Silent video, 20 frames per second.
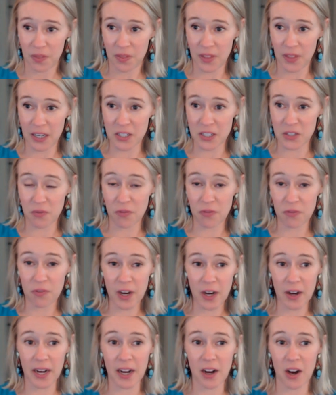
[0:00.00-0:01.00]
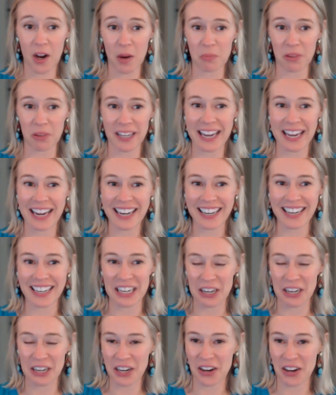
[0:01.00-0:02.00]
That is very complicated
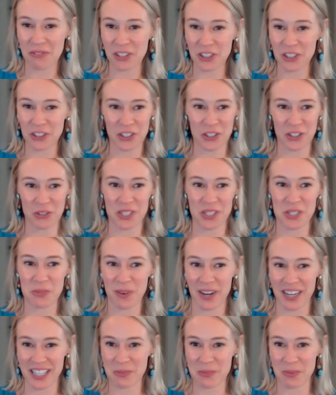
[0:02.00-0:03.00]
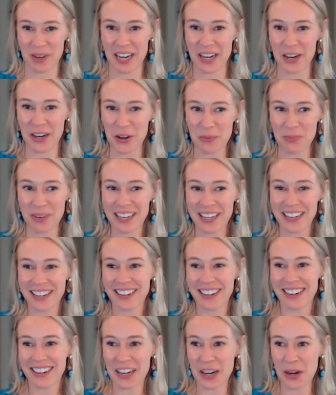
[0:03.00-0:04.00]
and convoluted response, but I hope,
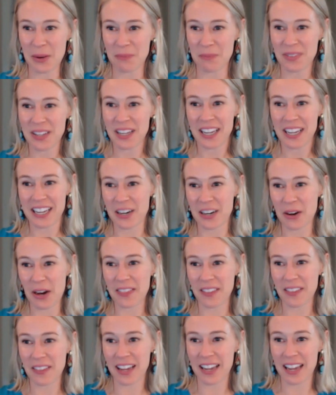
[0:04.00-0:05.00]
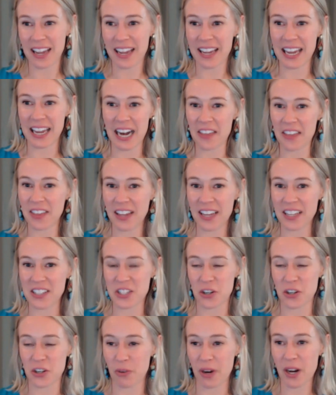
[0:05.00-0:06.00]
um, you know, I, I, again, I think
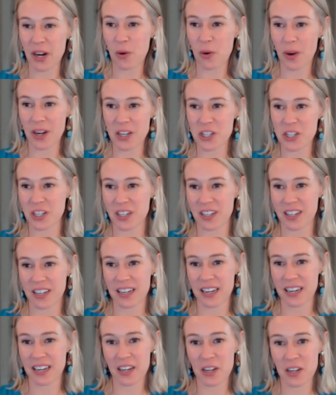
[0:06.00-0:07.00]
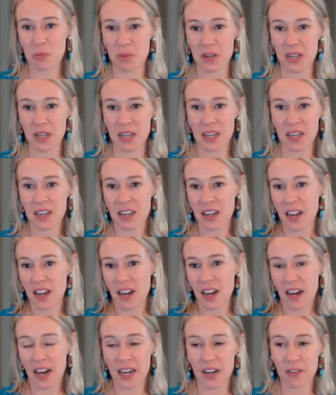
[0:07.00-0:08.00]
it's a great question. It, it, could be
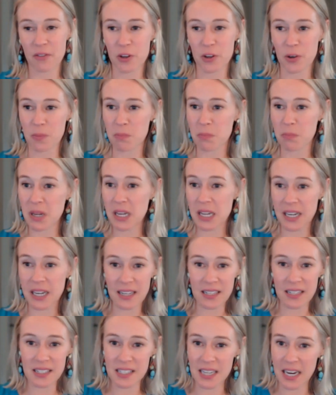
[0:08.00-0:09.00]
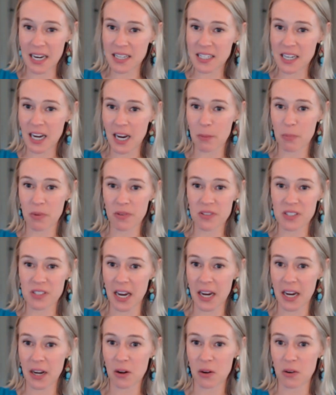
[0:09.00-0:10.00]
kind of your PDSA type of
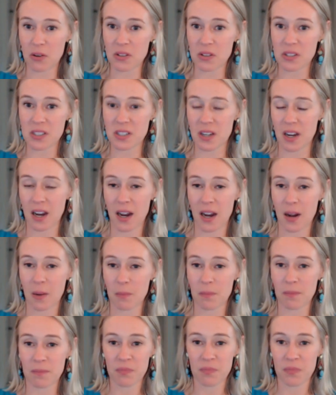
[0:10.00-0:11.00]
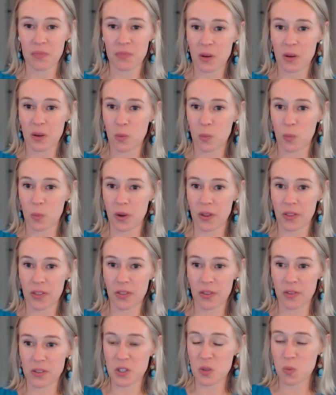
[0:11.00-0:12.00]
cycles um, with
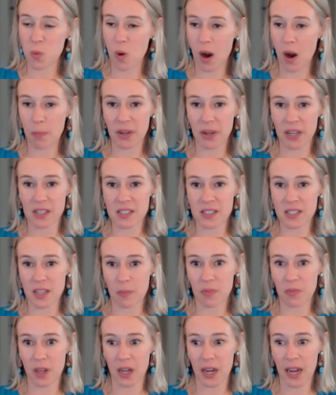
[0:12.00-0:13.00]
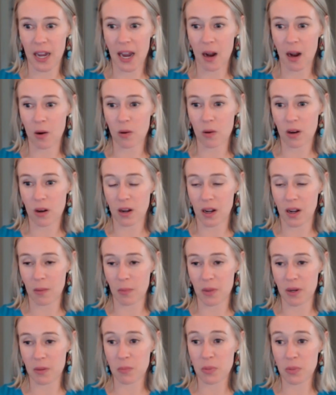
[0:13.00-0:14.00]
swapping something out
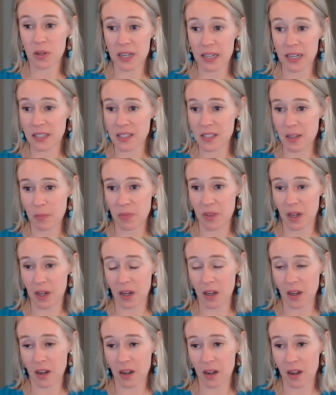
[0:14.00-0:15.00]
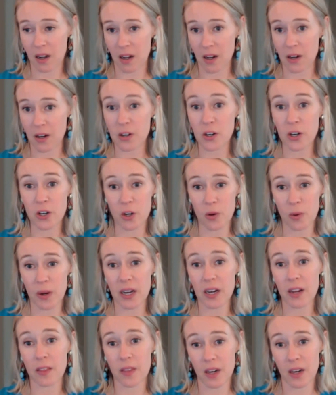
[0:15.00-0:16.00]
um, and putting something uh, new
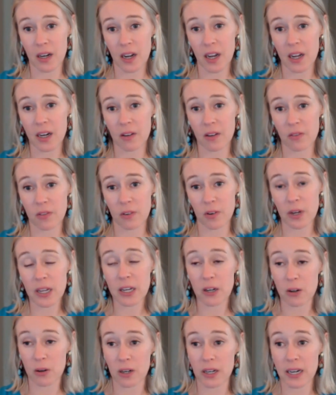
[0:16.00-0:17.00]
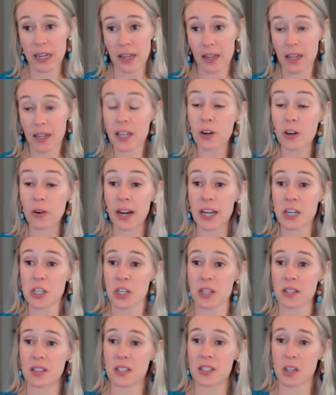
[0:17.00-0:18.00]
in, and then kind of the
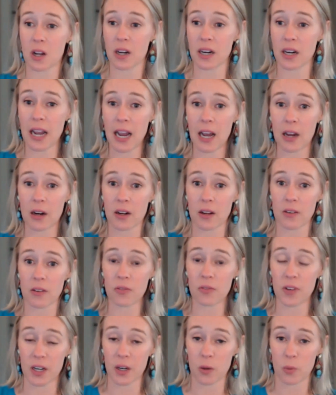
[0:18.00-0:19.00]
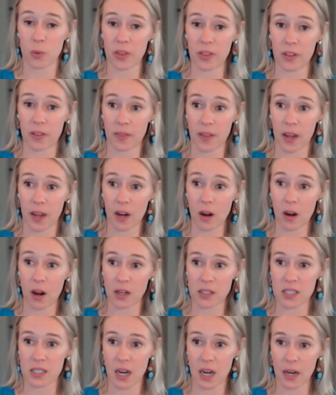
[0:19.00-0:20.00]
iterations on how to fit it within that
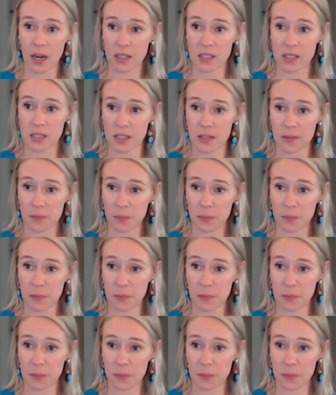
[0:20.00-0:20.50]
context.